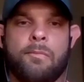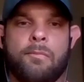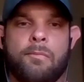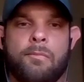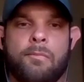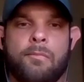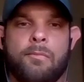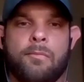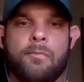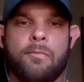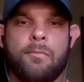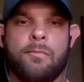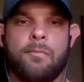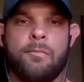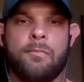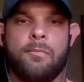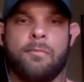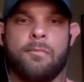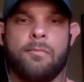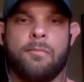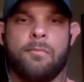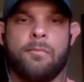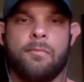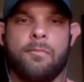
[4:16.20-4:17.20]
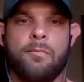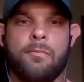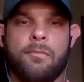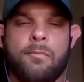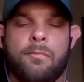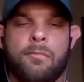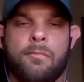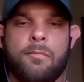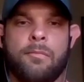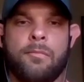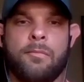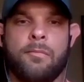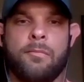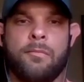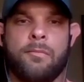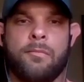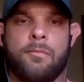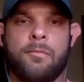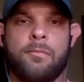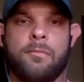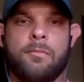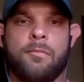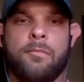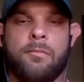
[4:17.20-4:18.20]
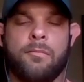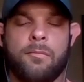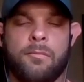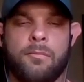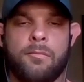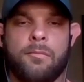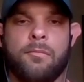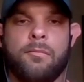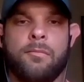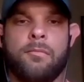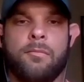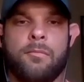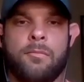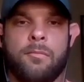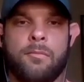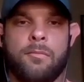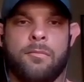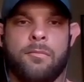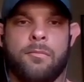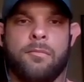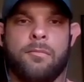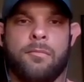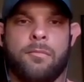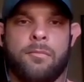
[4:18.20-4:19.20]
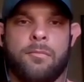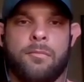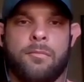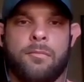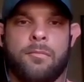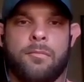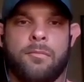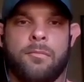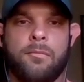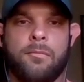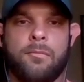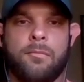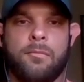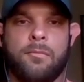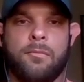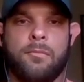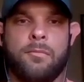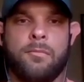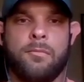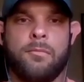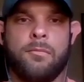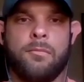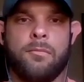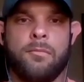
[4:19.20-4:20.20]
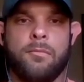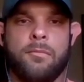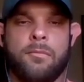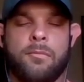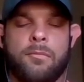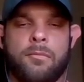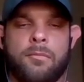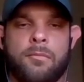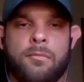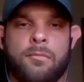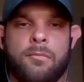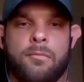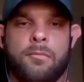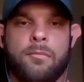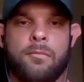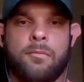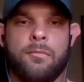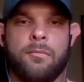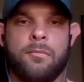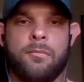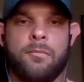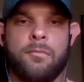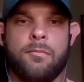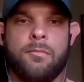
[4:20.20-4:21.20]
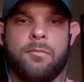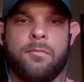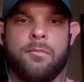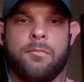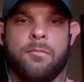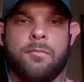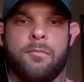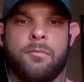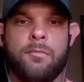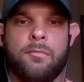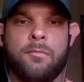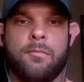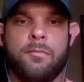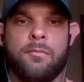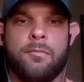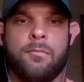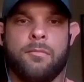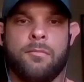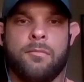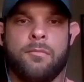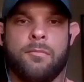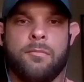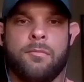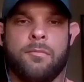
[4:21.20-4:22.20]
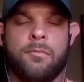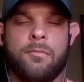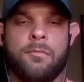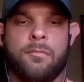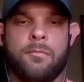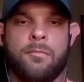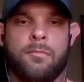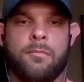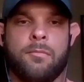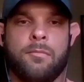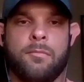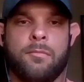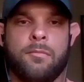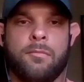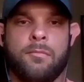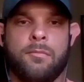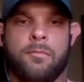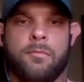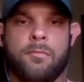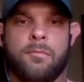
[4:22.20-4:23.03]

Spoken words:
The person shown says nothing.